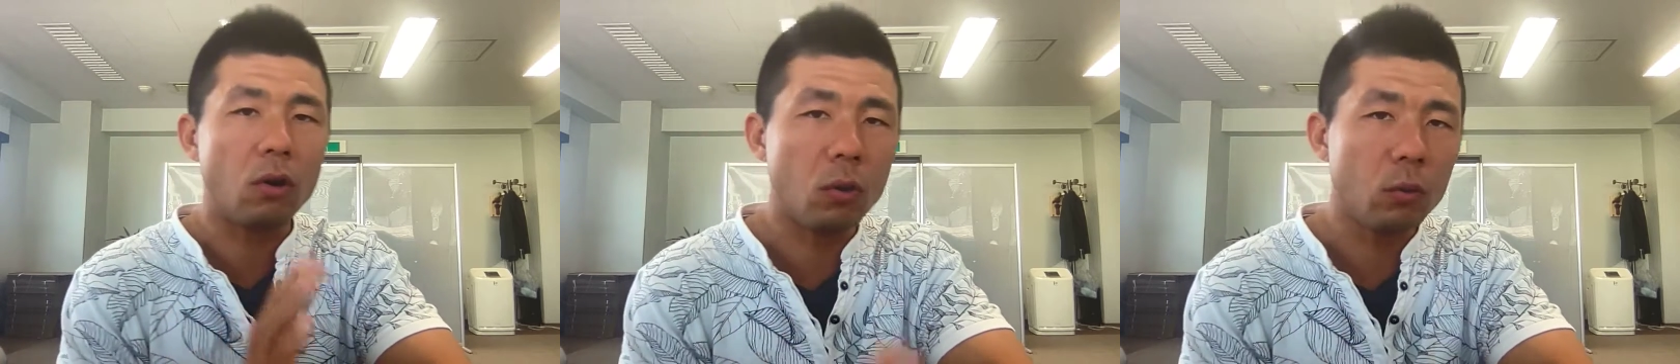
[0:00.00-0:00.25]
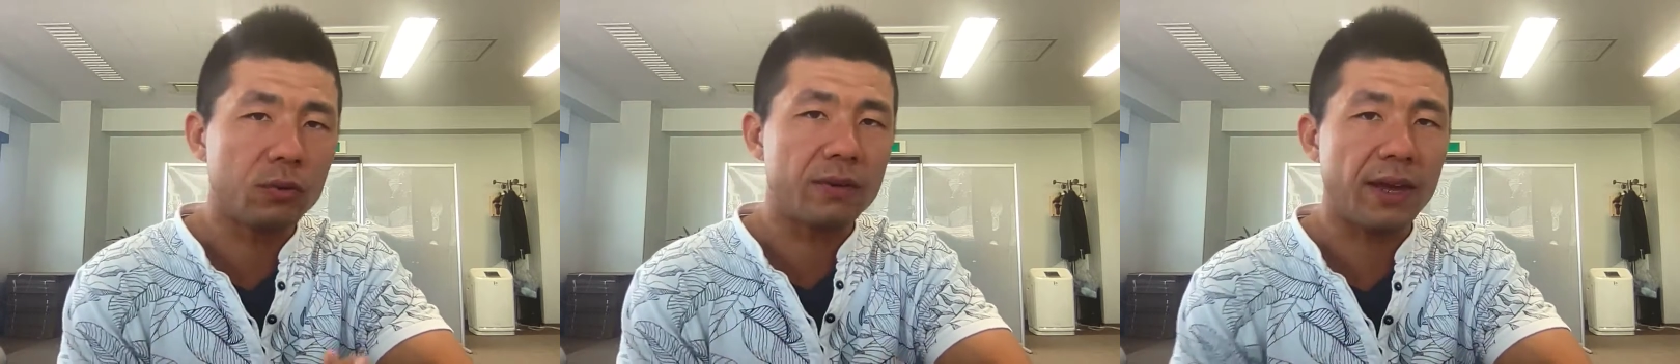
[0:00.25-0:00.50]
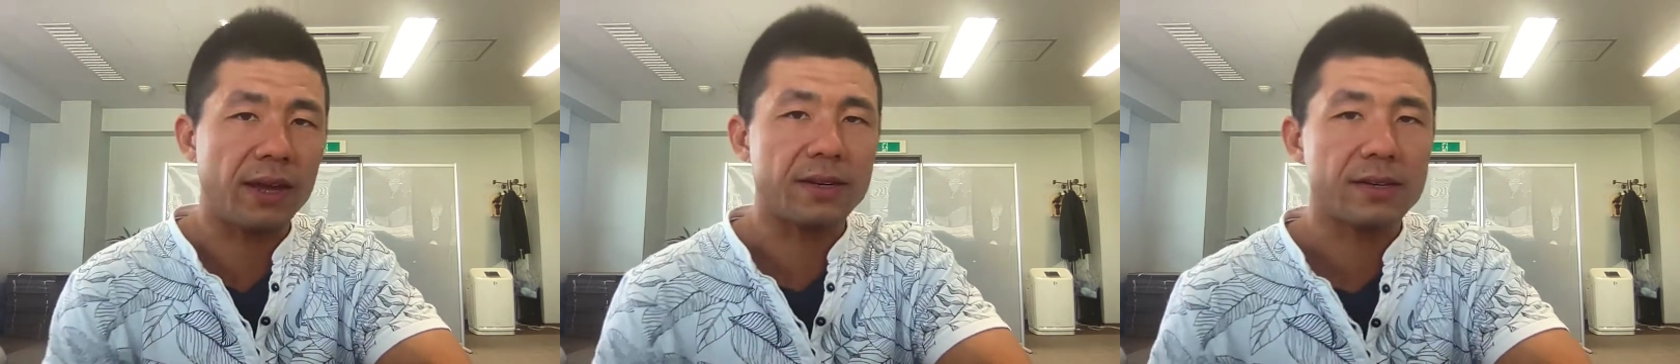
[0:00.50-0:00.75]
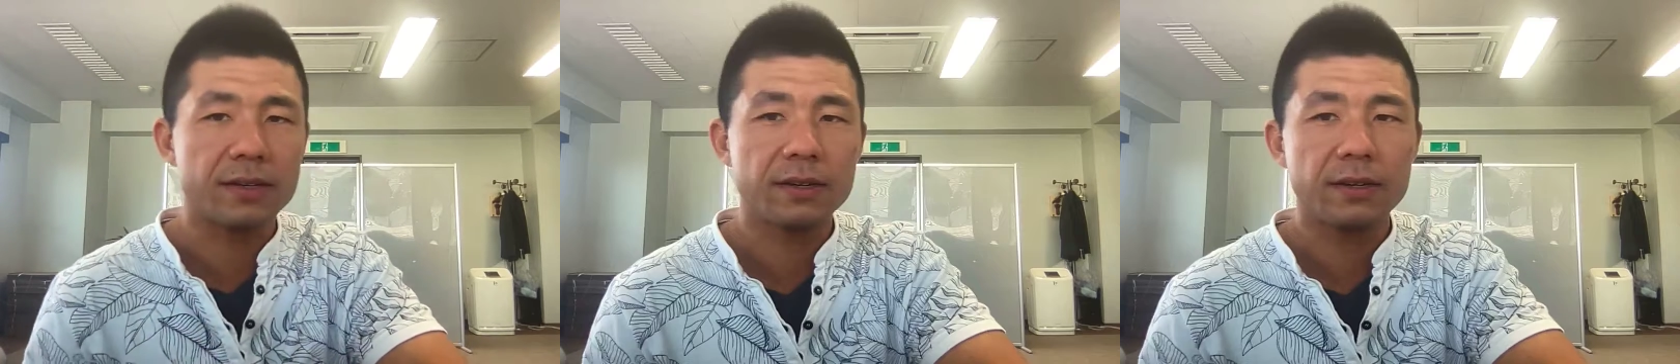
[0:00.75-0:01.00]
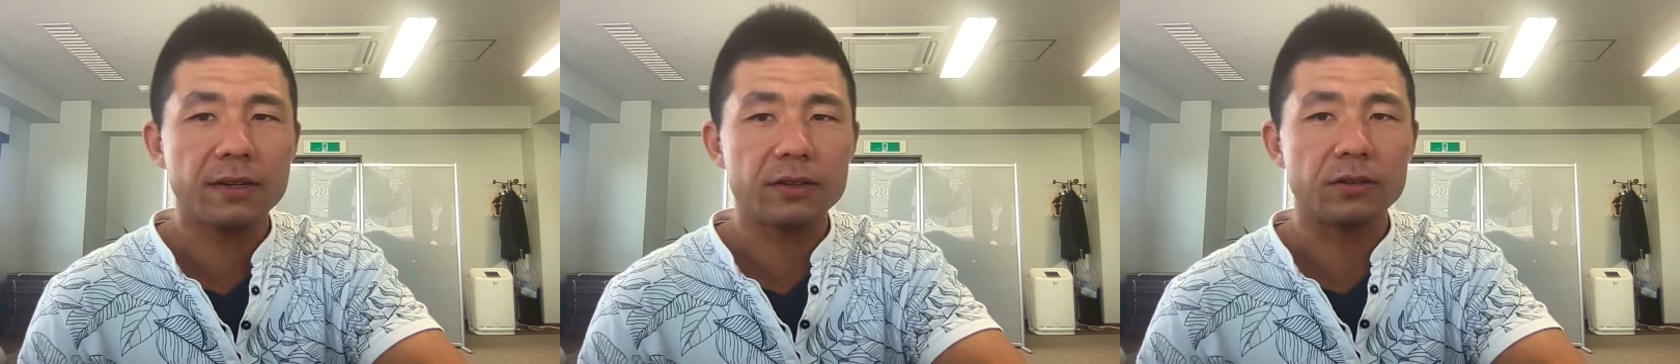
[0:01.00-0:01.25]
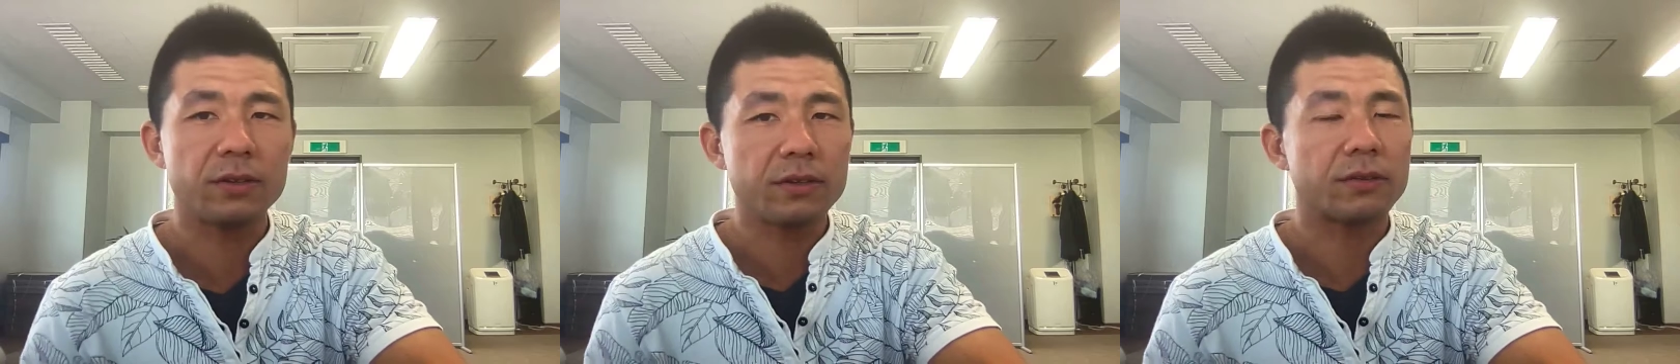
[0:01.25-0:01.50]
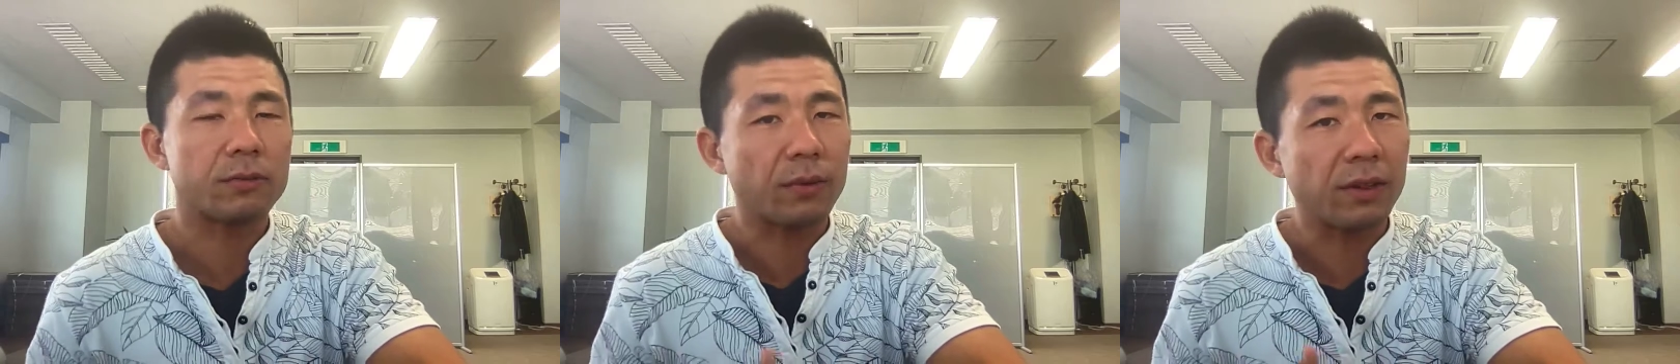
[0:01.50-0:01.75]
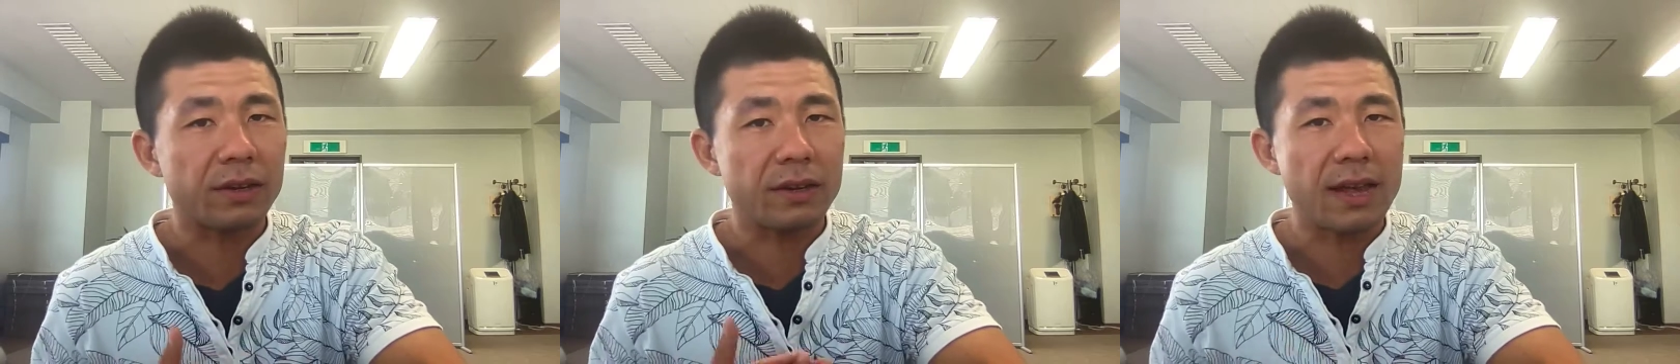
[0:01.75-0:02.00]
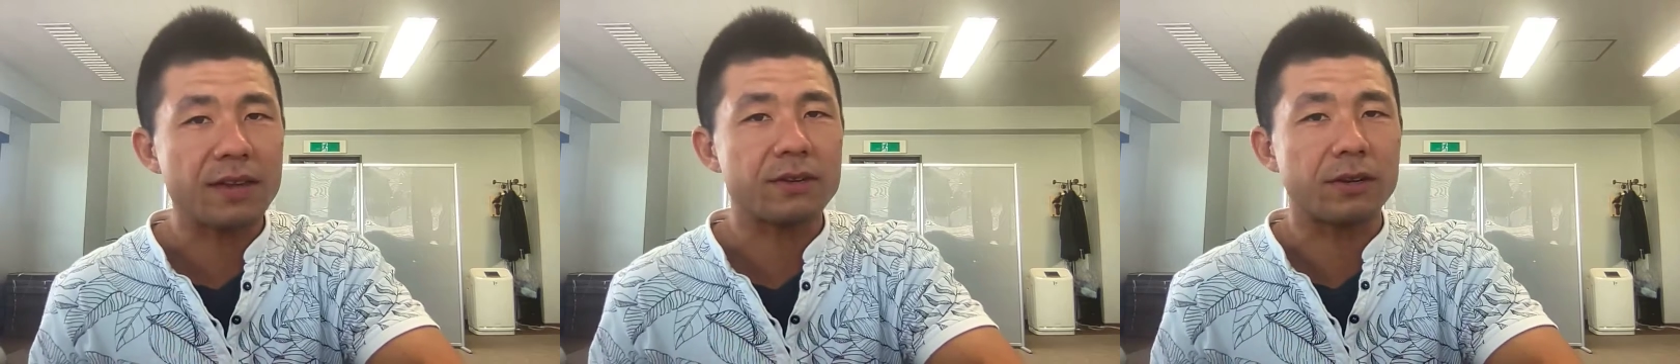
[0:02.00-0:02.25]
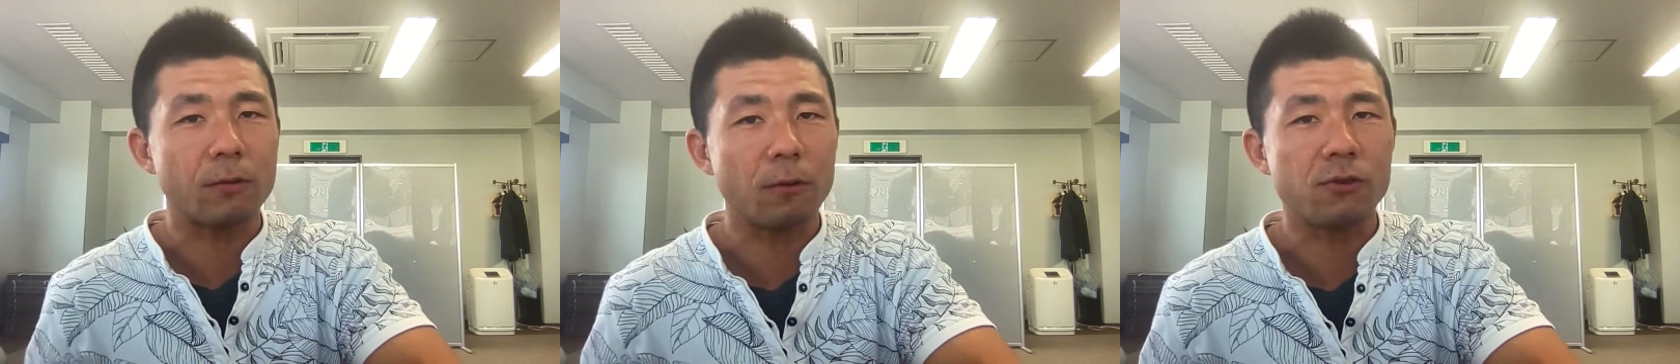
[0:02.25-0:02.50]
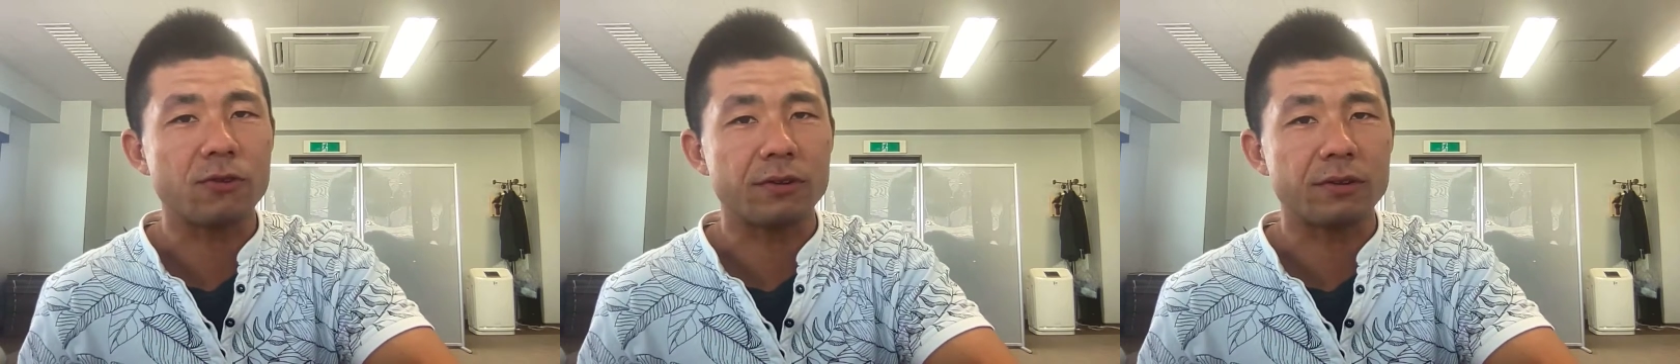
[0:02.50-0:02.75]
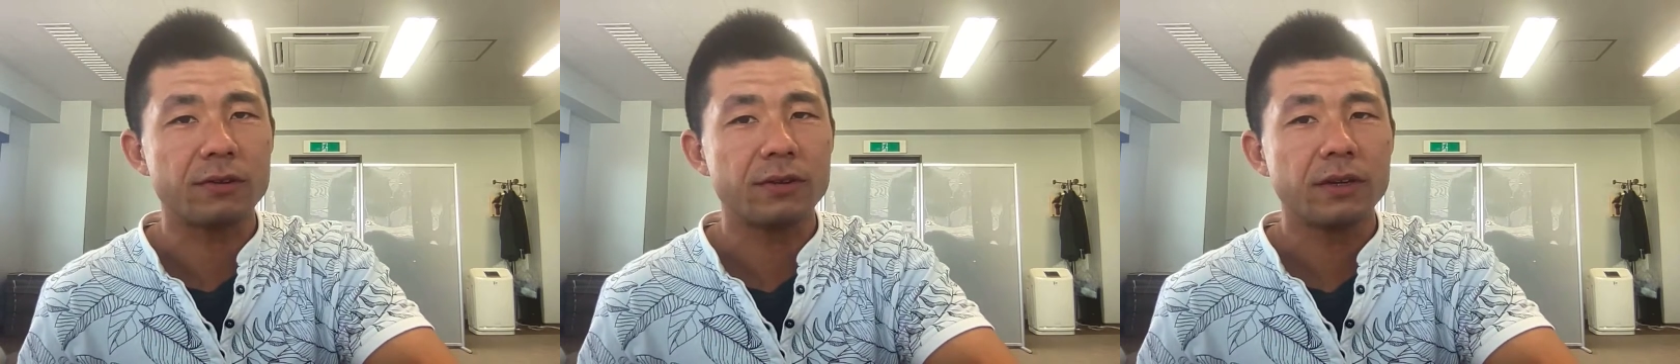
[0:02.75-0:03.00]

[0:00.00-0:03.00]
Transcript: all dead. So this is really nasty question.